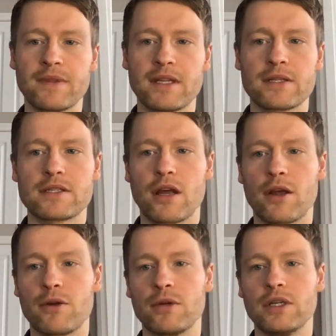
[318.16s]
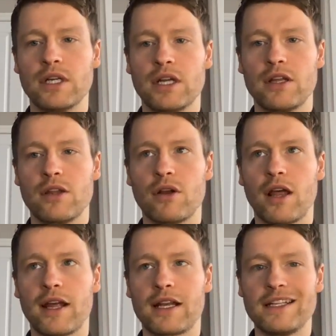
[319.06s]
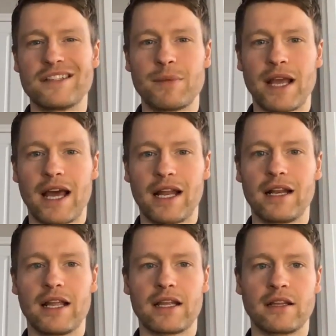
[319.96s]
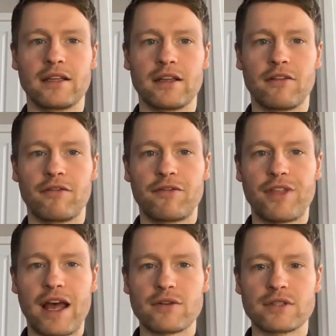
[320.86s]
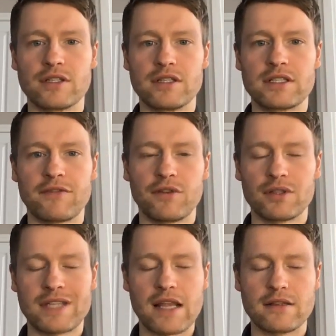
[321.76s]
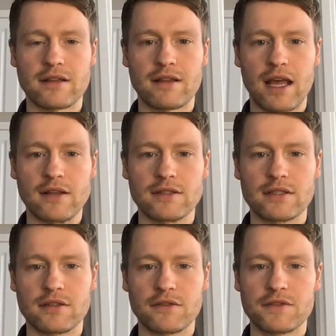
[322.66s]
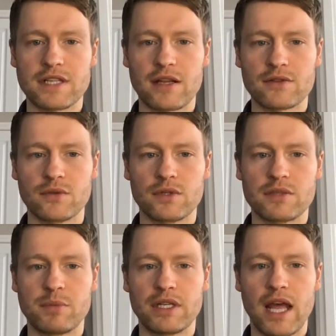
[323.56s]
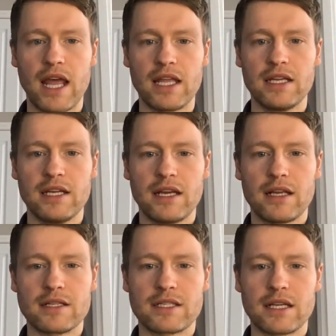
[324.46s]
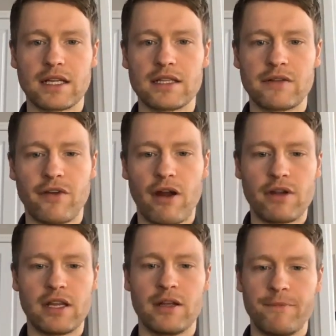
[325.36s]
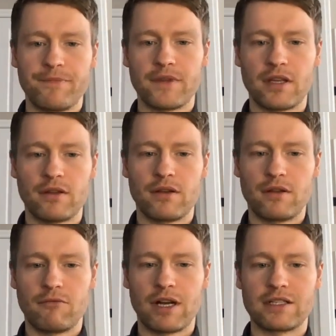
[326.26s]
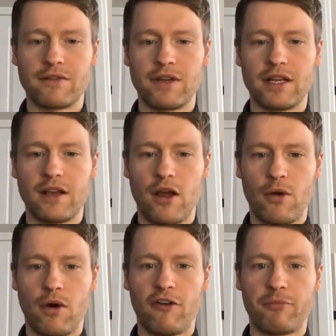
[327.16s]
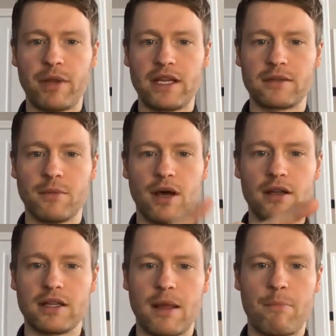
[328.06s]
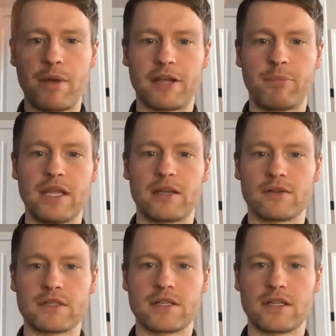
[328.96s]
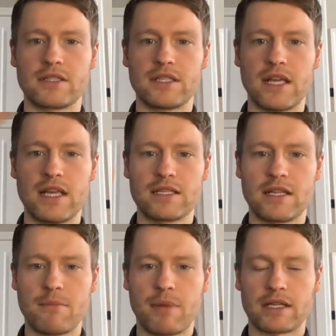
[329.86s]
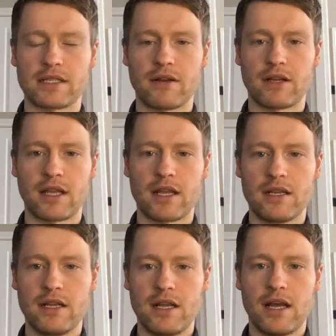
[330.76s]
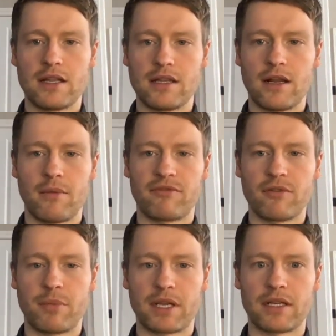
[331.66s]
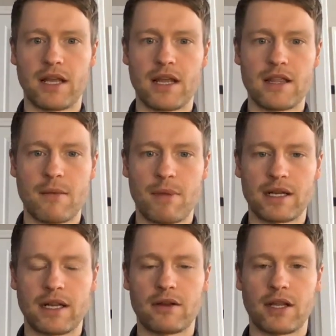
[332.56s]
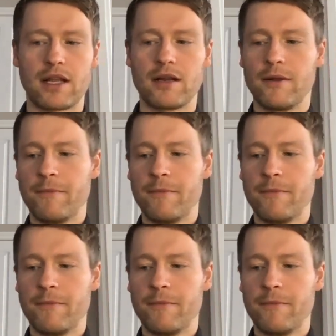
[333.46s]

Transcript: So you're likely to be handling, thousands, if not tens of thousands of sales orders per day, and seeing these very, relatively low off-peak demand, and then big peak on certain days, and then back down again, and then up for a bigger day, and then back down again.